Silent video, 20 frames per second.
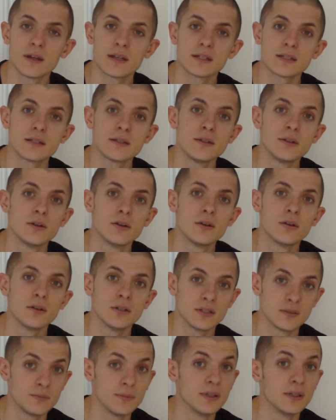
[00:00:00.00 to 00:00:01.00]
SEO
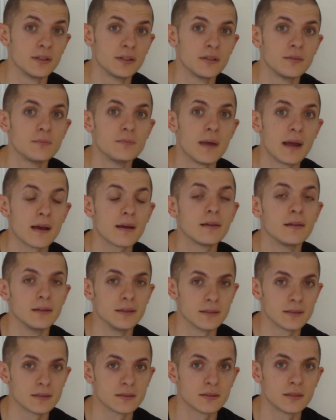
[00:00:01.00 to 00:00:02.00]
is building
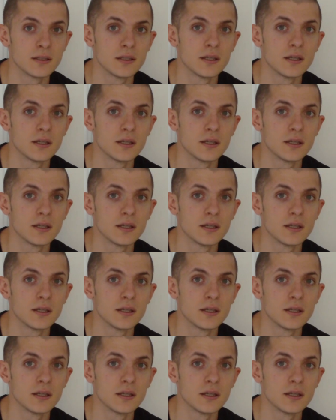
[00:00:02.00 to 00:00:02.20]
backlinks,